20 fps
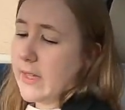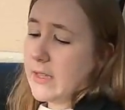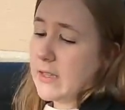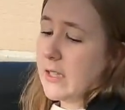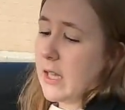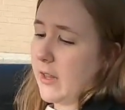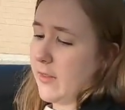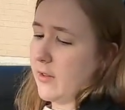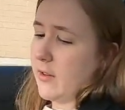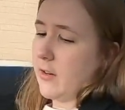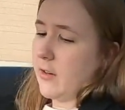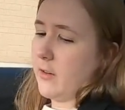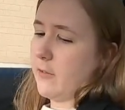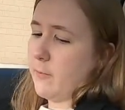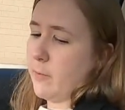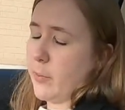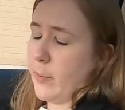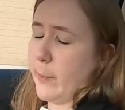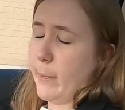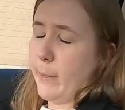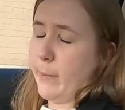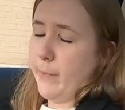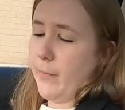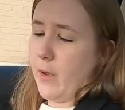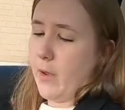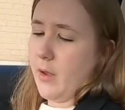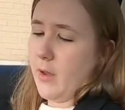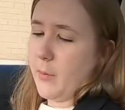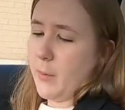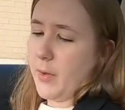the leather,
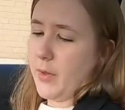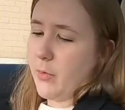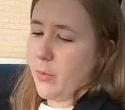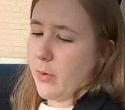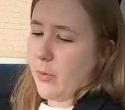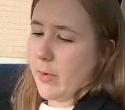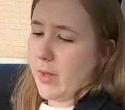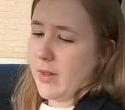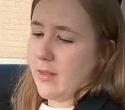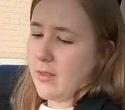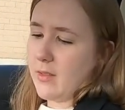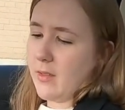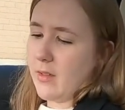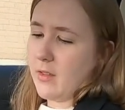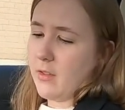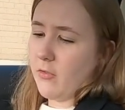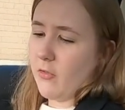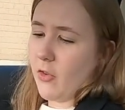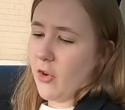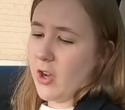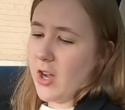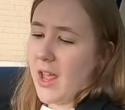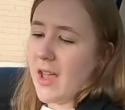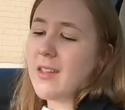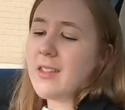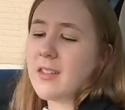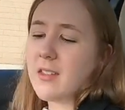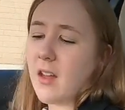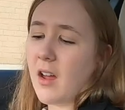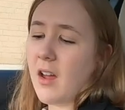uh, Pittsburgh Man says
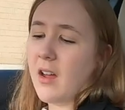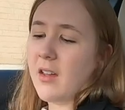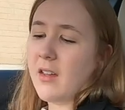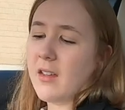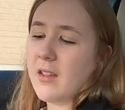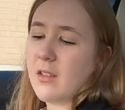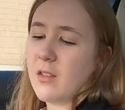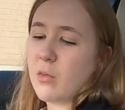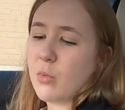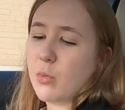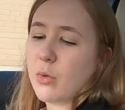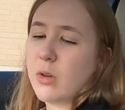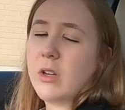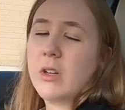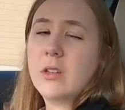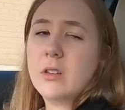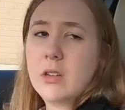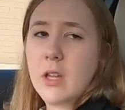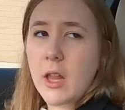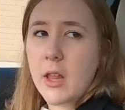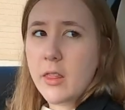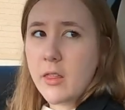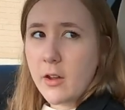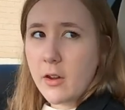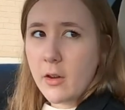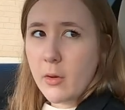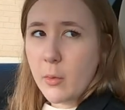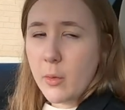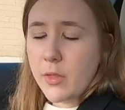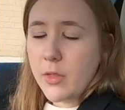Vernasca is real
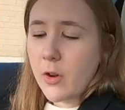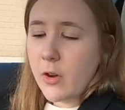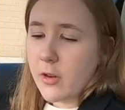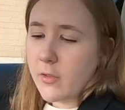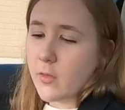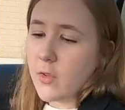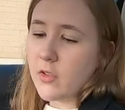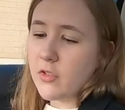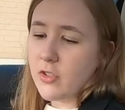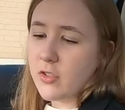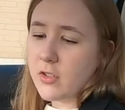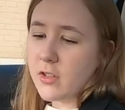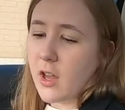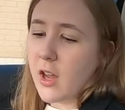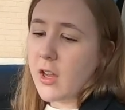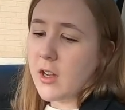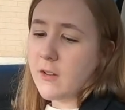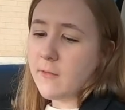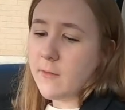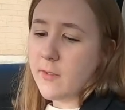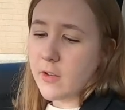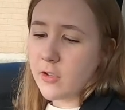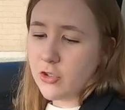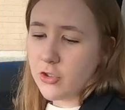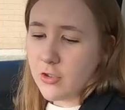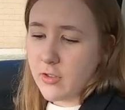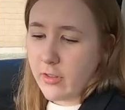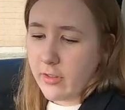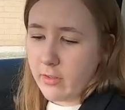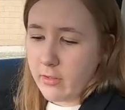leather with artificial dye and
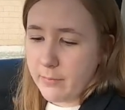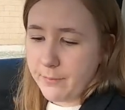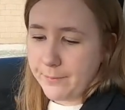finishes.